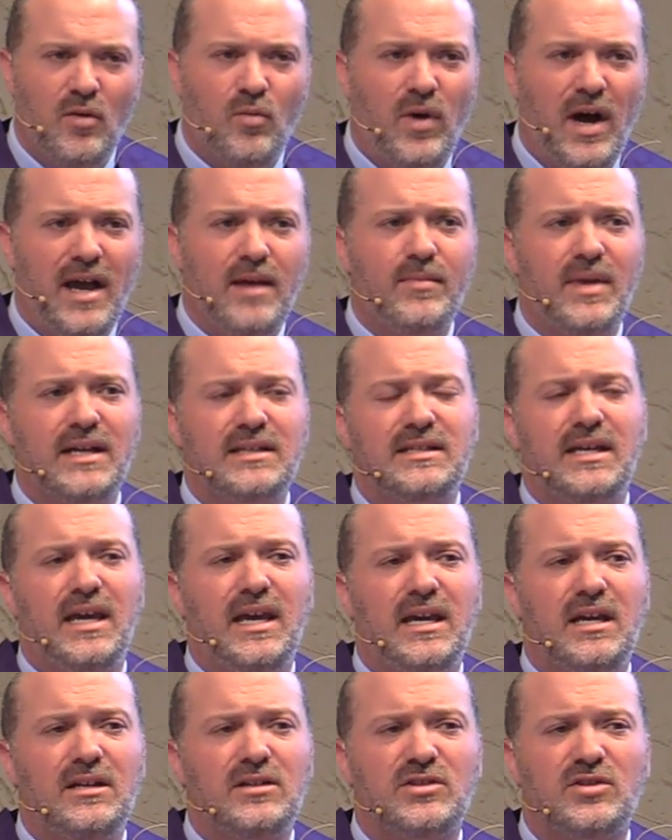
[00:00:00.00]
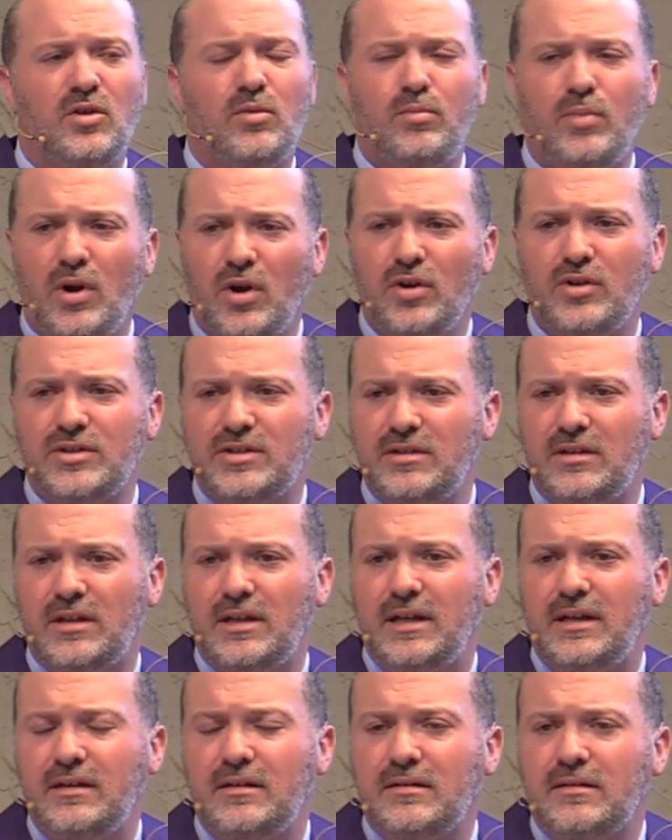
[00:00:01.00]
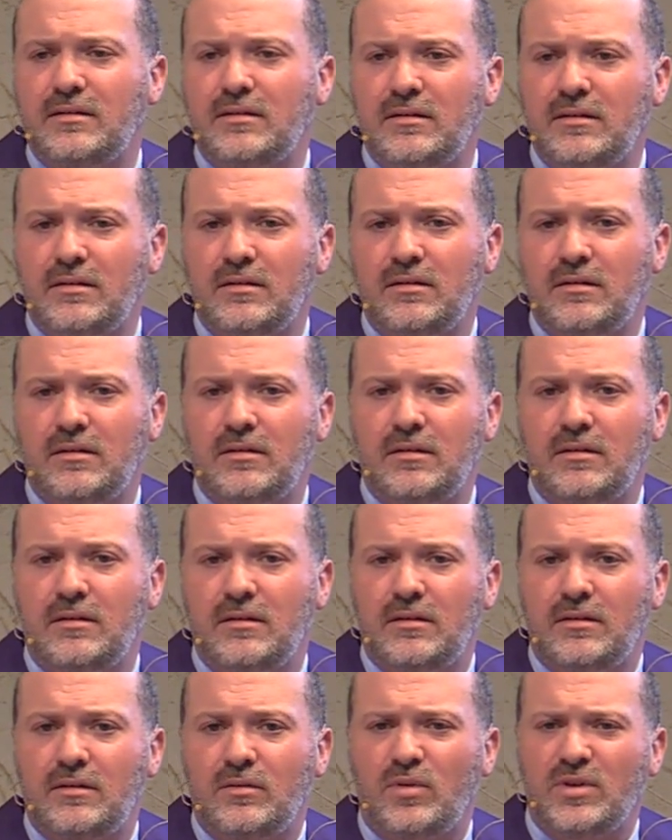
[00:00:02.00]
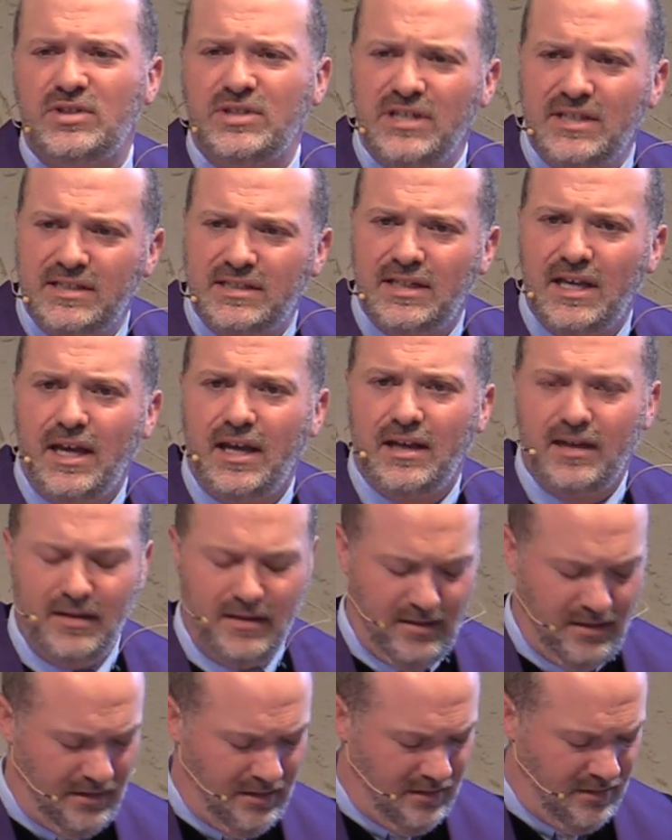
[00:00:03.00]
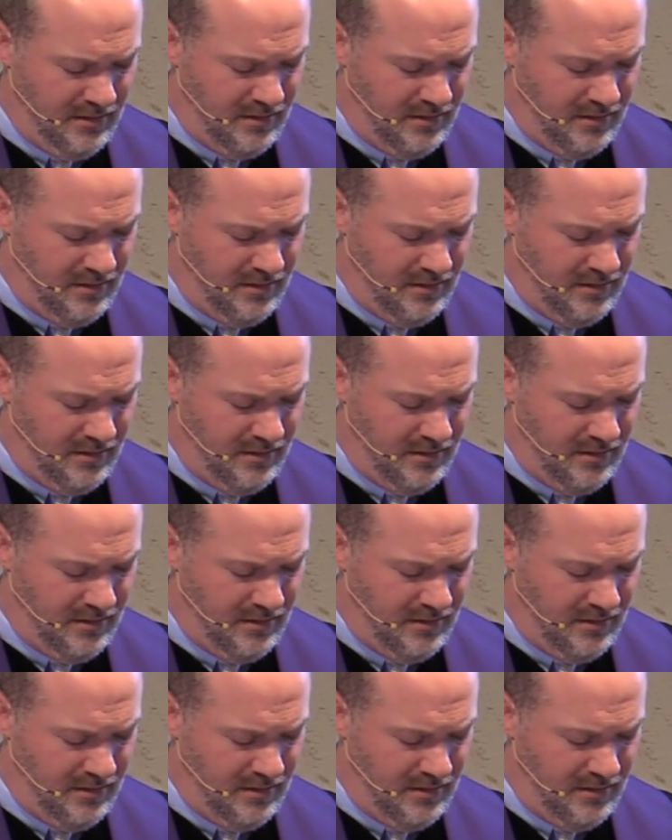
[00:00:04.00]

Why am I taking so personally what she said?